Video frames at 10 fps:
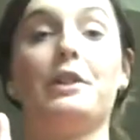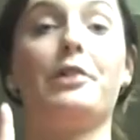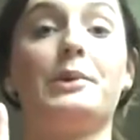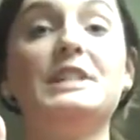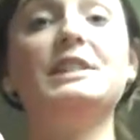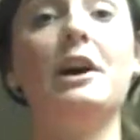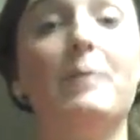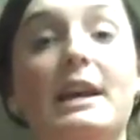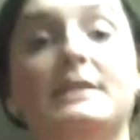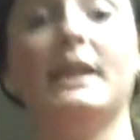with the 3
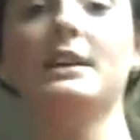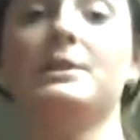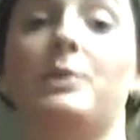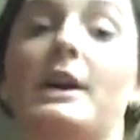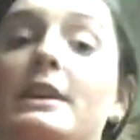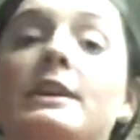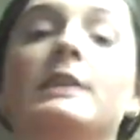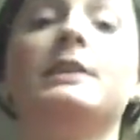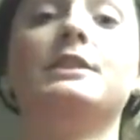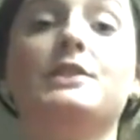slow basics. 1,
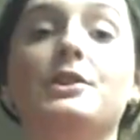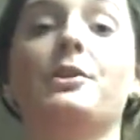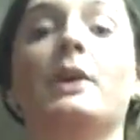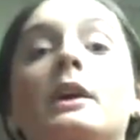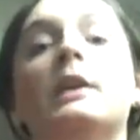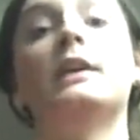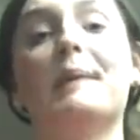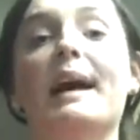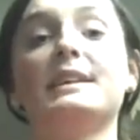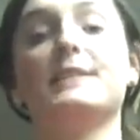2,
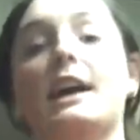back